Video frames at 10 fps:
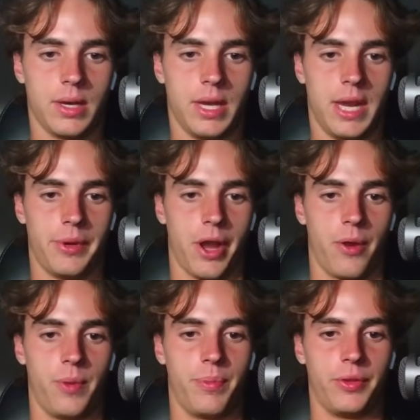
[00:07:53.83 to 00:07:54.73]
here we
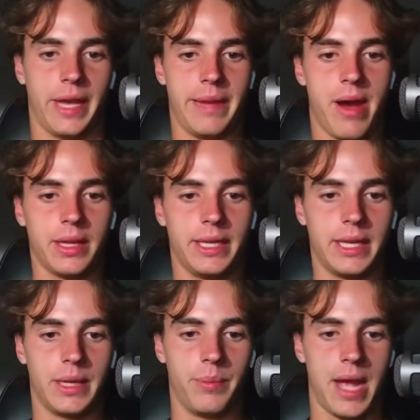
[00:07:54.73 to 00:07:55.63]
go. We put the email in,
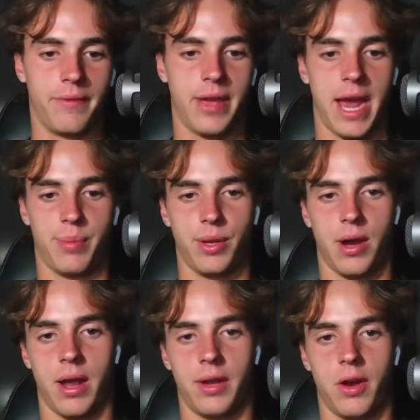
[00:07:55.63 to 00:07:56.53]
and then we have the API.